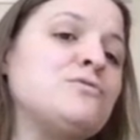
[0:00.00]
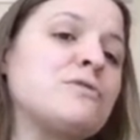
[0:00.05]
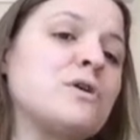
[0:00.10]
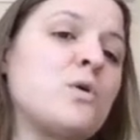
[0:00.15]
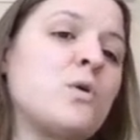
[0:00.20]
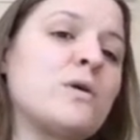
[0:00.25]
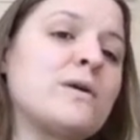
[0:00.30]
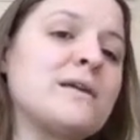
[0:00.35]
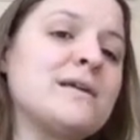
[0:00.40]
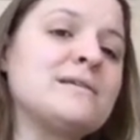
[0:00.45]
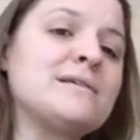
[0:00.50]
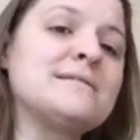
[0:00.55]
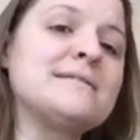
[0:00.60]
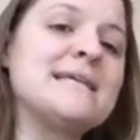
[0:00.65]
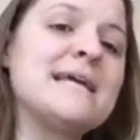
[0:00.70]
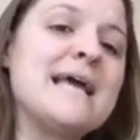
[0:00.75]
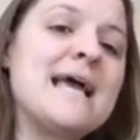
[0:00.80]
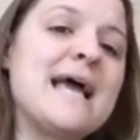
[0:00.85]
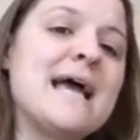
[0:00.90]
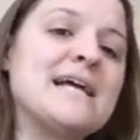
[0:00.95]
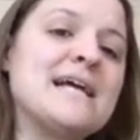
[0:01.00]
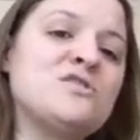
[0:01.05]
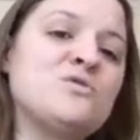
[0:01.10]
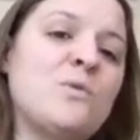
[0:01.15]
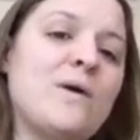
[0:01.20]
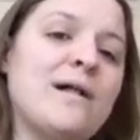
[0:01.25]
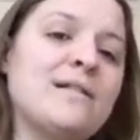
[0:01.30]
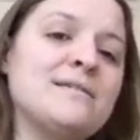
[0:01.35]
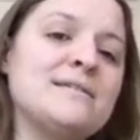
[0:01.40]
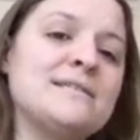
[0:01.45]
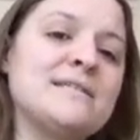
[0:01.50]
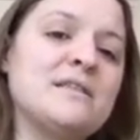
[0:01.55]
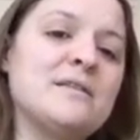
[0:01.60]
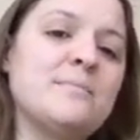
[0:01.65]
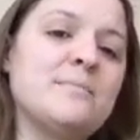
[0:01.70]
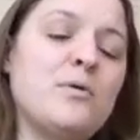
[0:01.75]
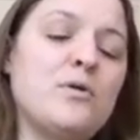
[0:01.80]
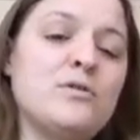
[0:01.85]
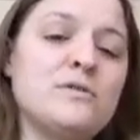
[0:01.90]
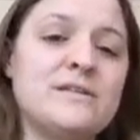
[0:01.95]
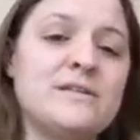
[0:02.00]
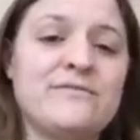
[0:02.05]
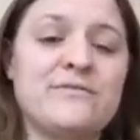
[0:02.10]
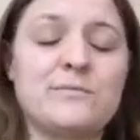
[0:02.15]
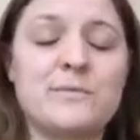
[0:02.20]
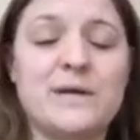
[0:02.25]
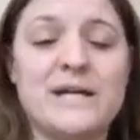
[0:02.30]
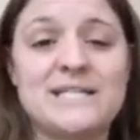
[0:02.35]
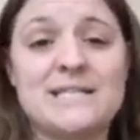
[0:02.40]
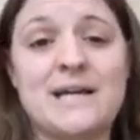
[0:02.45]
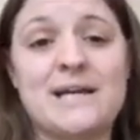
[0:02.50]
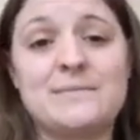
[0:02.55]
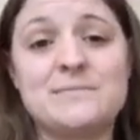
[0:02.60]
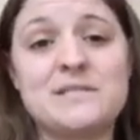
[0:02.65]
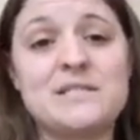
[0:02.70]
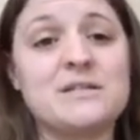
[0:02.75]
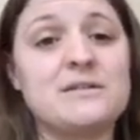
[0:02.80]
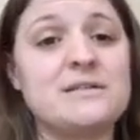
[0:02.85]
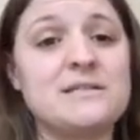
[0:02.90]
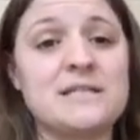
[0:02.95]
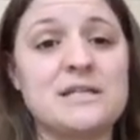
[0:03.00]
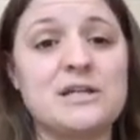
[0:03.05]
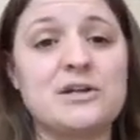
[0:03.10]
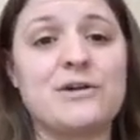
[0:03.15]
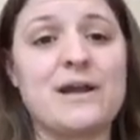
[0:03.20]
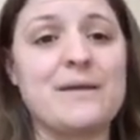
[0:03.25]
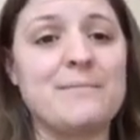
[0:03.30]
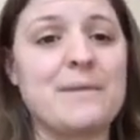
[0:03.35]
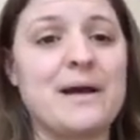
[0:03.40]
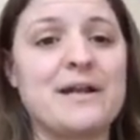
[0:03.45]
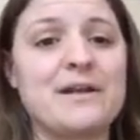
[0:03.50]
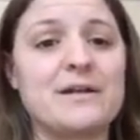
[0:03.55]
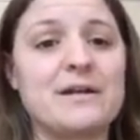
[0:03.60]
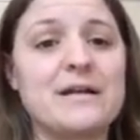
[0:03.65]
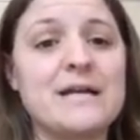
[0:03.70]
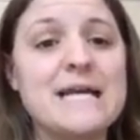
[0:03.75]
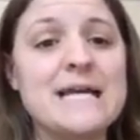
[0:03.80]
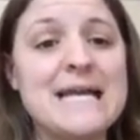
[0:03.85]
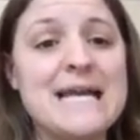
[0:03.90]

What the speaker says: recordings, as well as in the bold fMRI time series in gray matter.